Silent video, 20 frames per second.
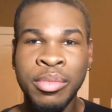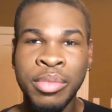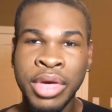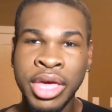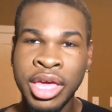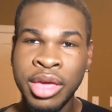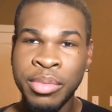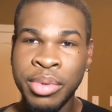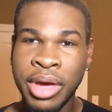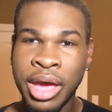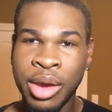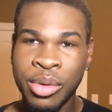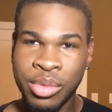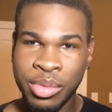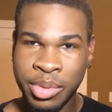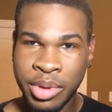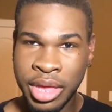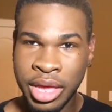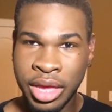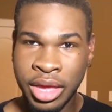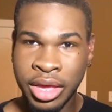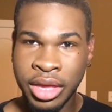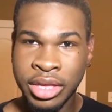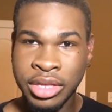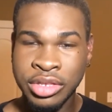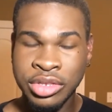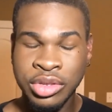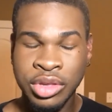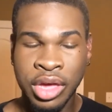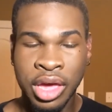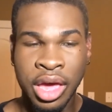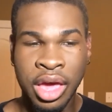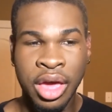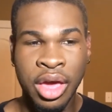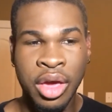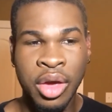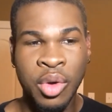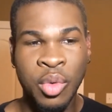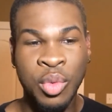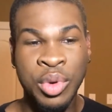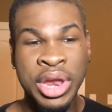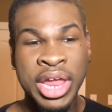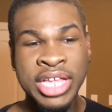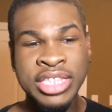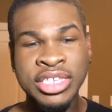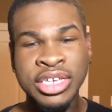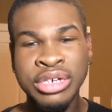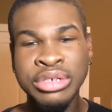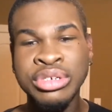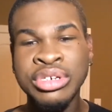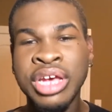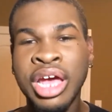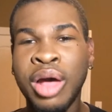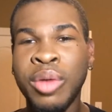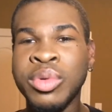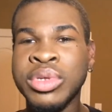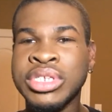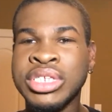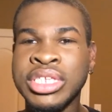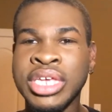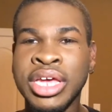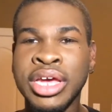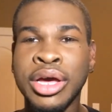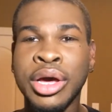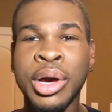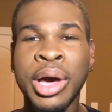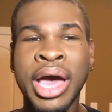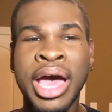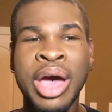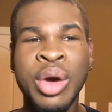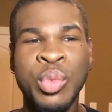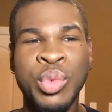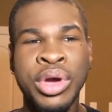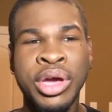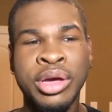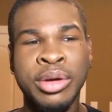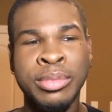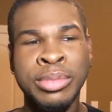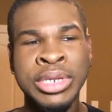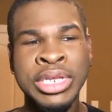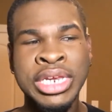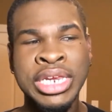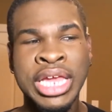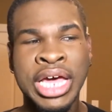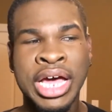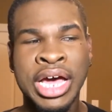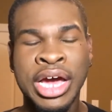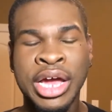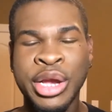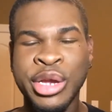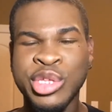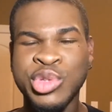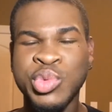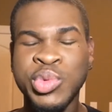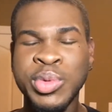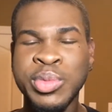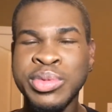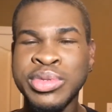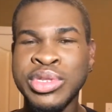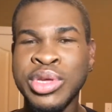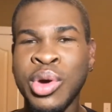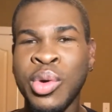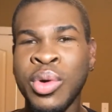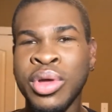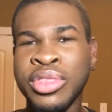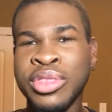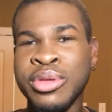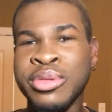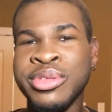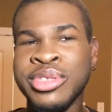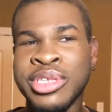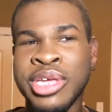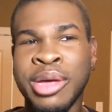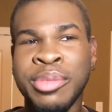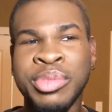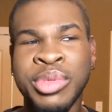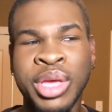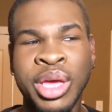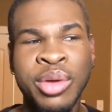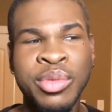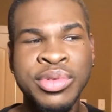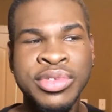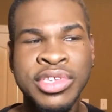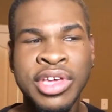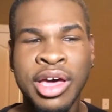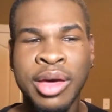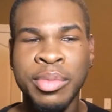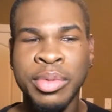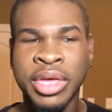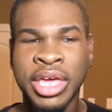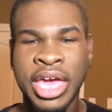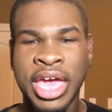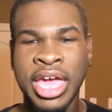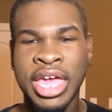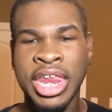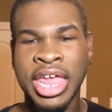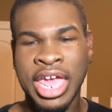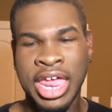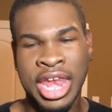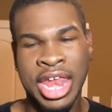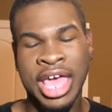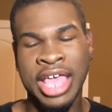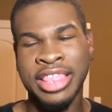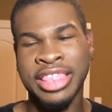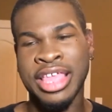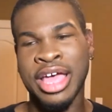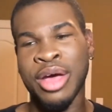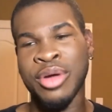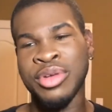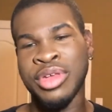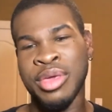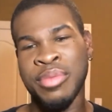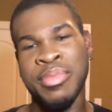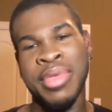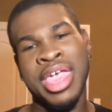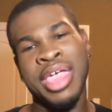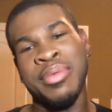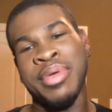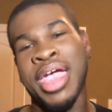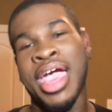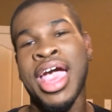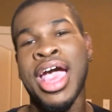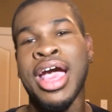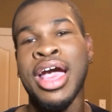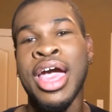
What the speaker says: Bean Pie replies, when I told you I was single, I wasn't completely honest. We was going through something, it was complicated, and I thought that maybe